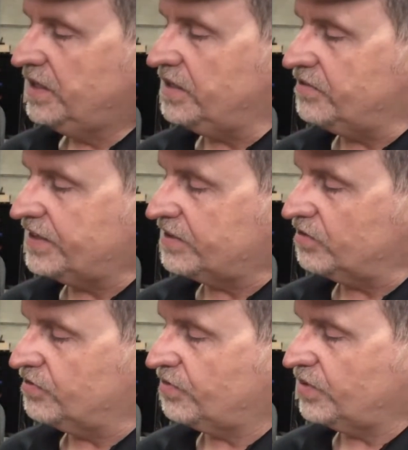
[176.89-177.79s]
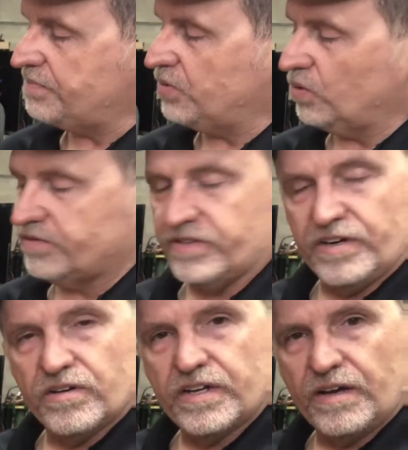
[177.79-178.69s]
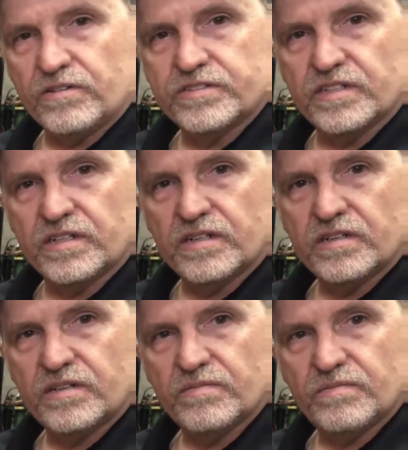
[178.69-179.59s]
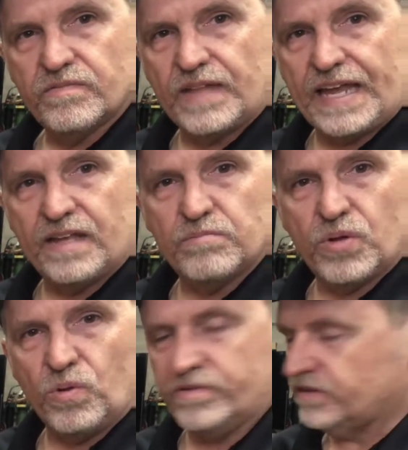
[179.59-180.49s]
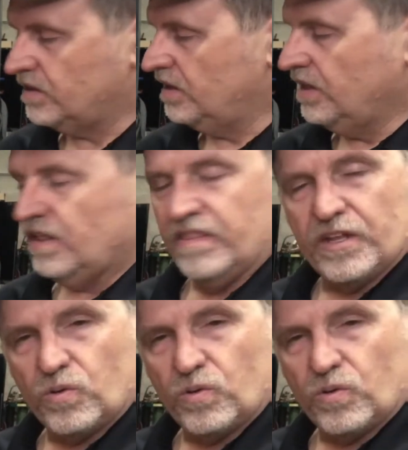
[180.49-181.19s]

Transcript: is that there's 3 bolts here, countersunk flathead bolts, that